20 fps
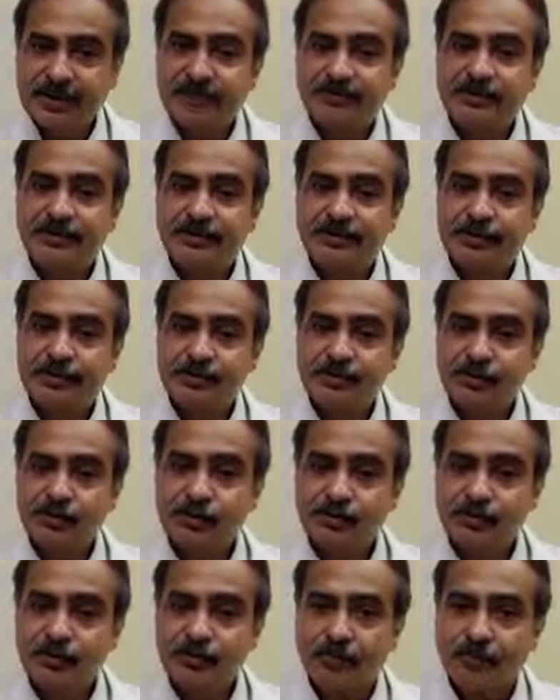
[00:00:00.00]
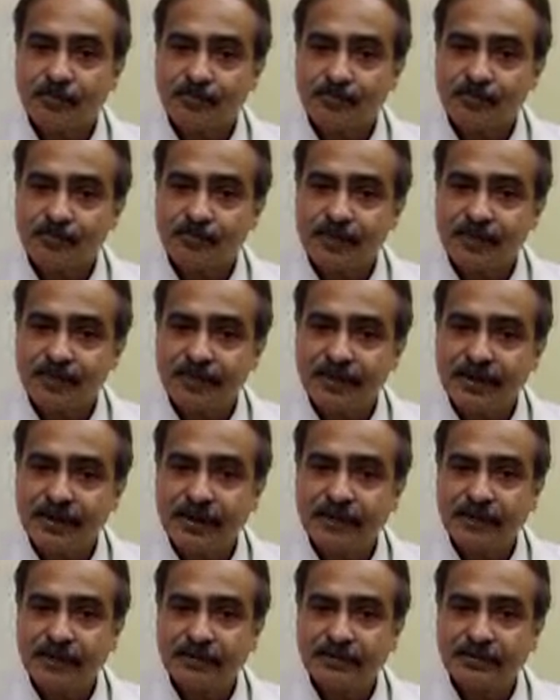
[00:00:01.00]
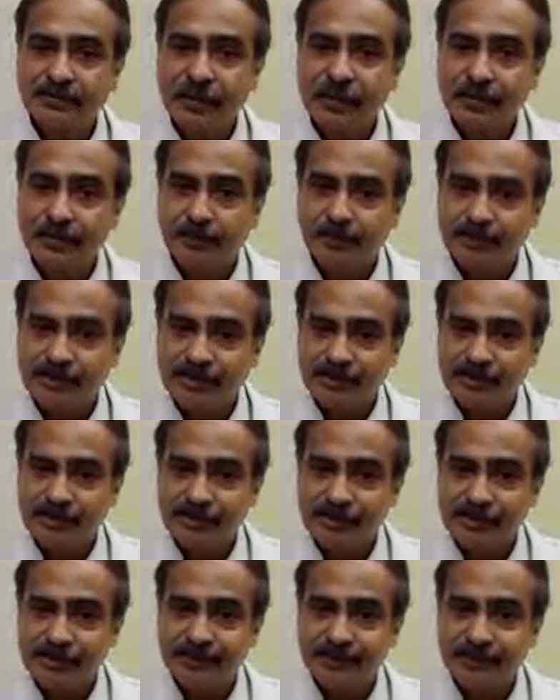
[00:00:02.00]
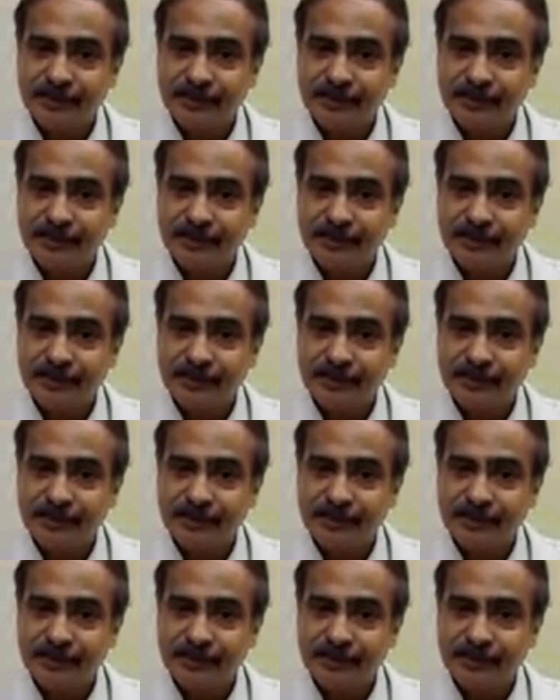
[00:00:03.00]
they are the source of profuse bleeding causing hypotension,